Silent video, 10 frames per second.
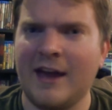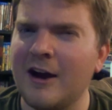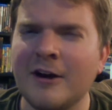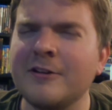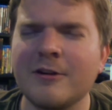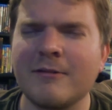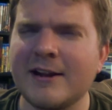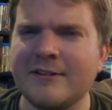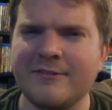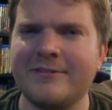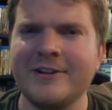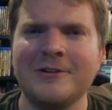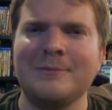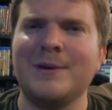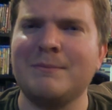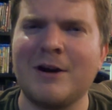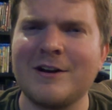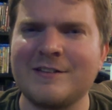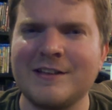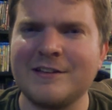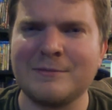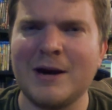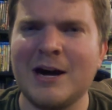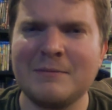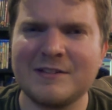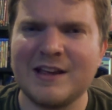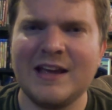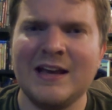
that underrated film, Mars Needs Moms?